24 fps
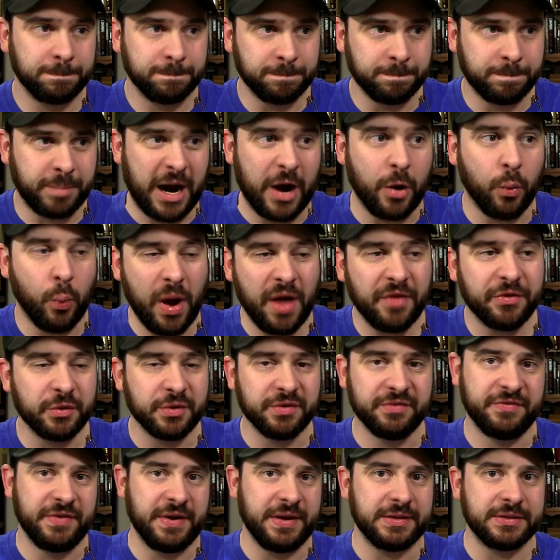by
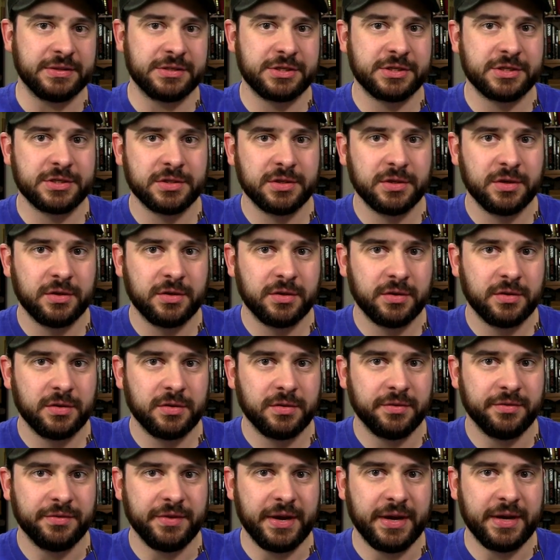weather events
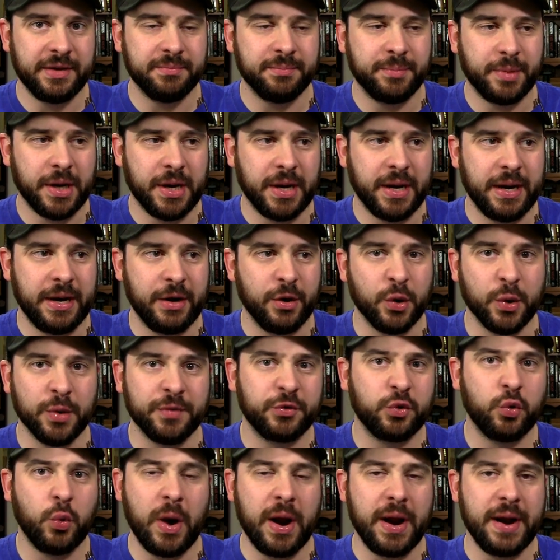than by
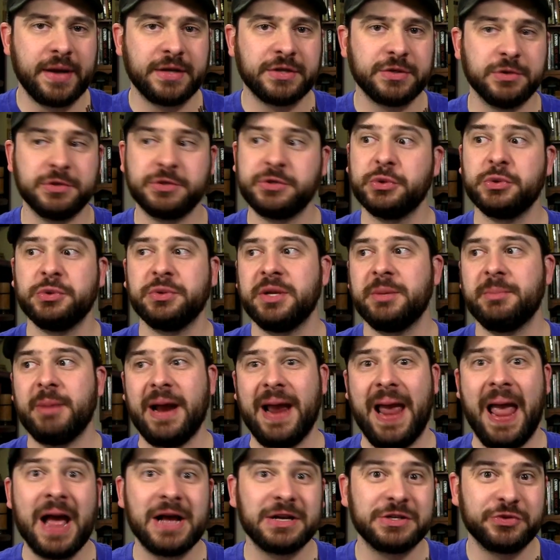earthquakes or certainly
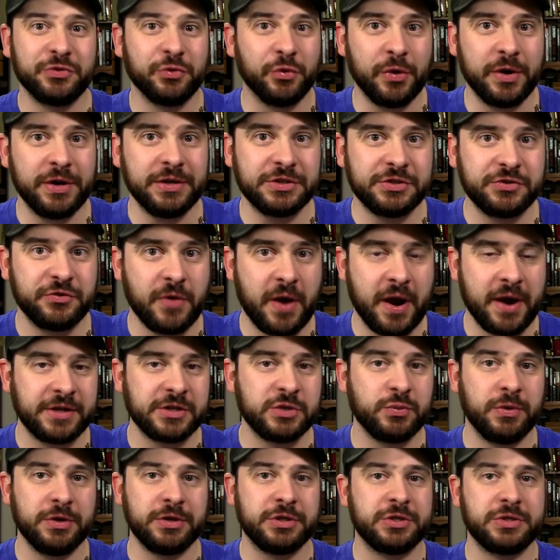by asteroid
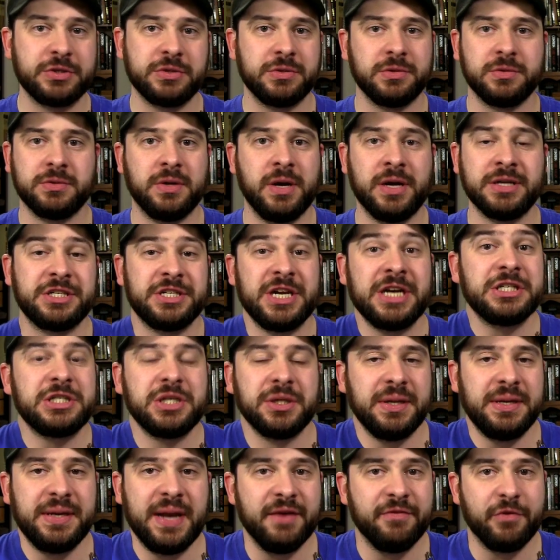strikes, which
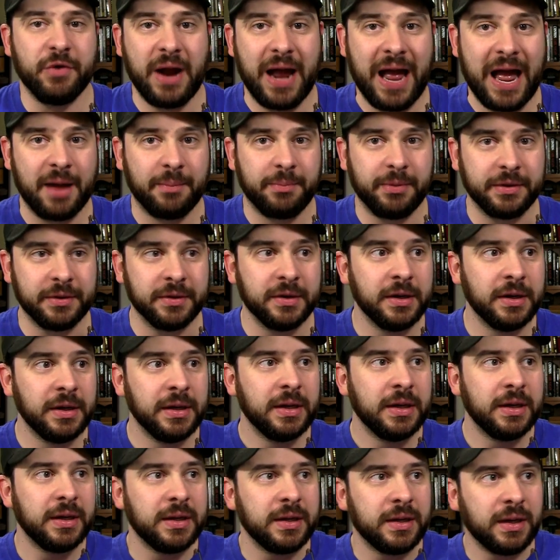essentially never happen.
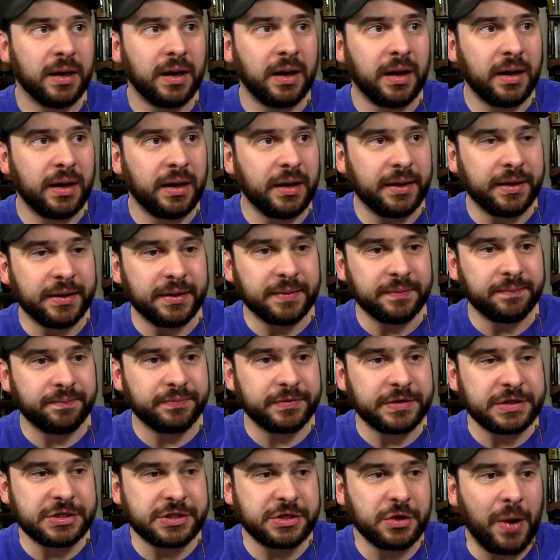Uh,
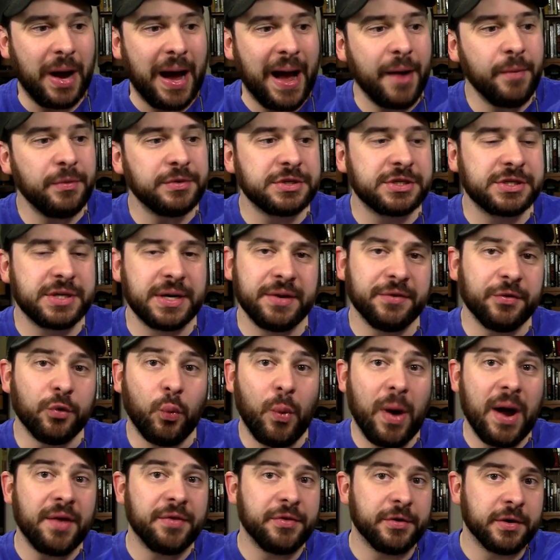so I would say the
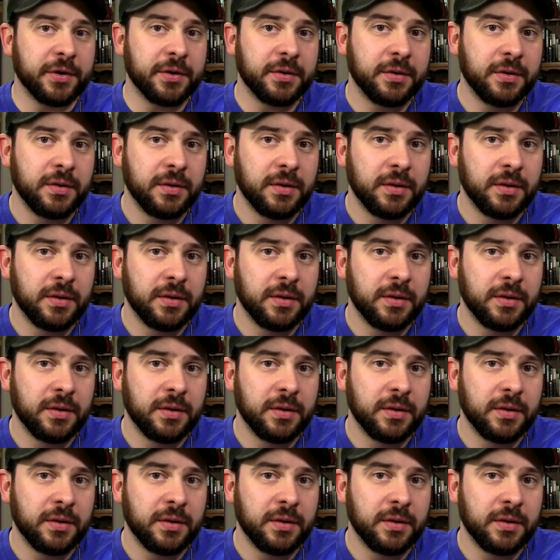weather.